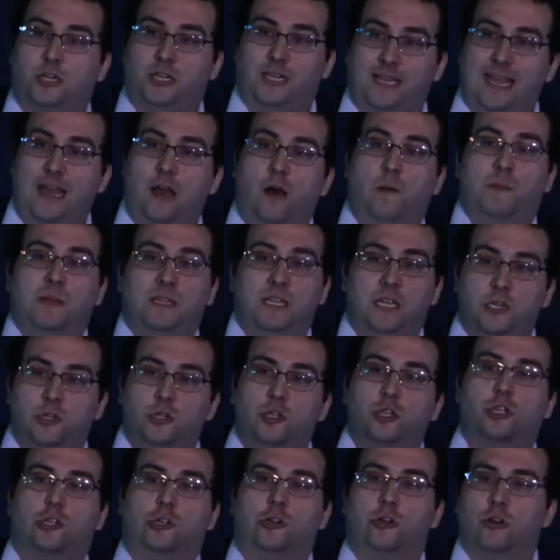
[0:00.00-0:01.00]
helping to
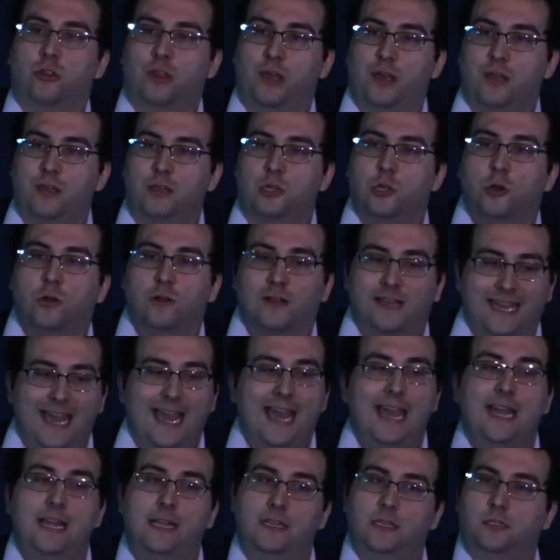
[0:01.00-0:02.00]
ensure that your
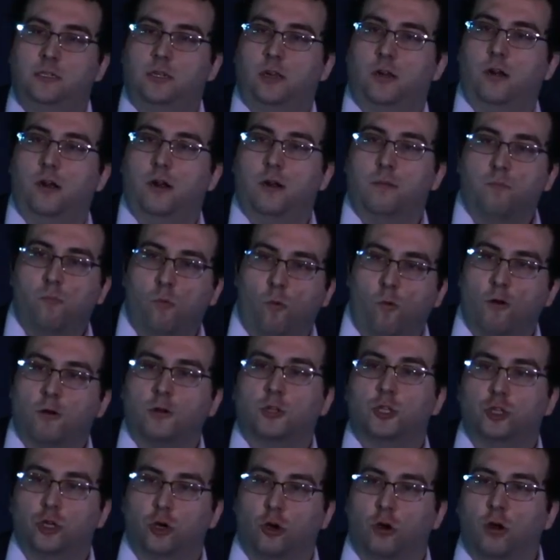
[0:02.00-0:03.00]
gains are more
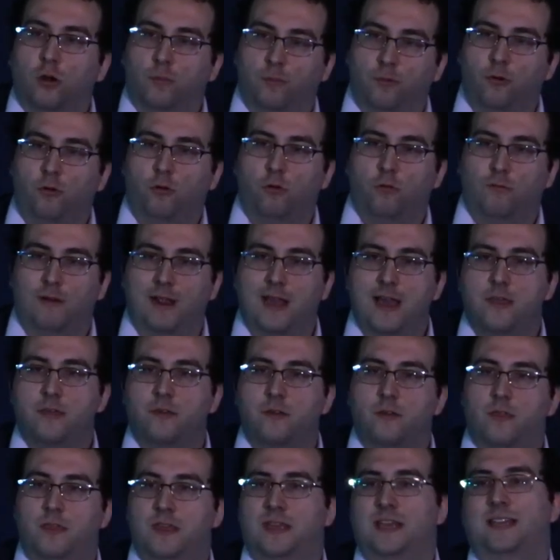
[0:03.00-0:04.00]
durable rather
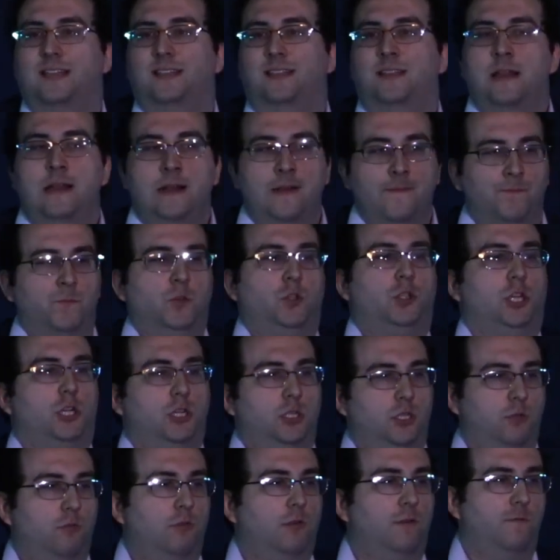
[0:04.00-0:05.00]
than just
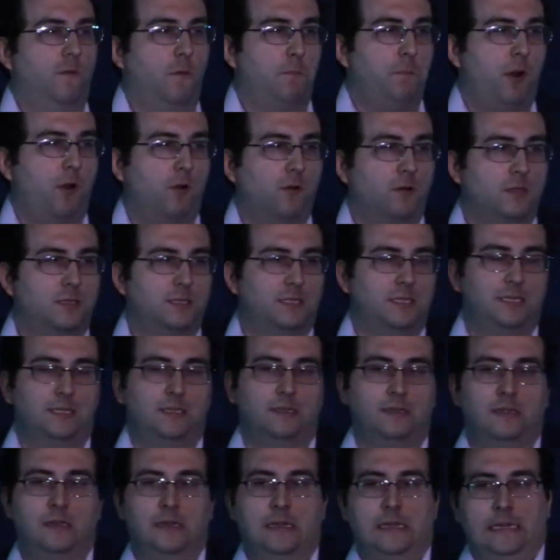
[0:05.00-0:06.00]
sort of a partisan
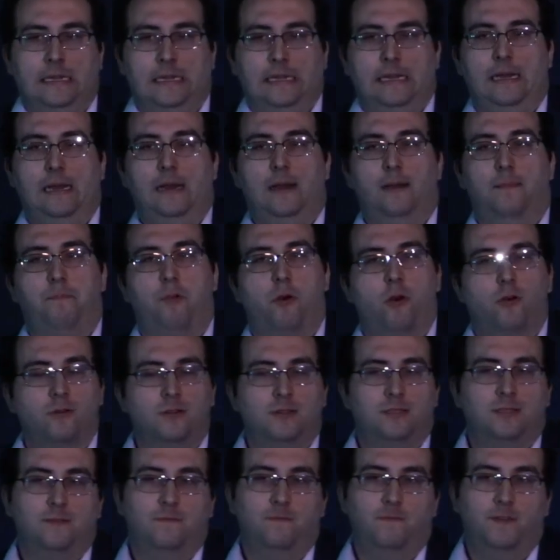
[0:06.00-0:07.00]

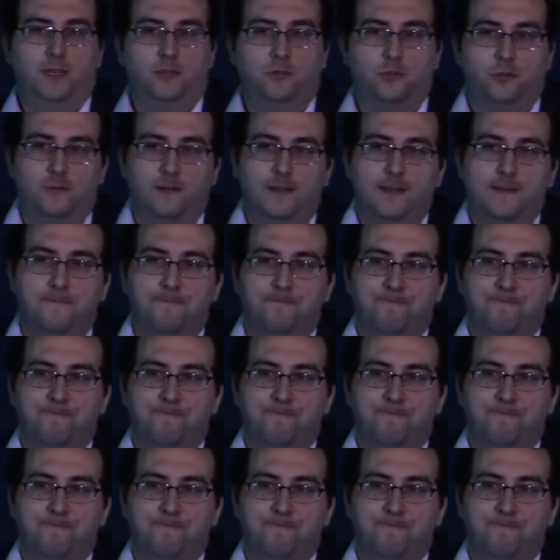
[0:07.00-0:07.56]
victory.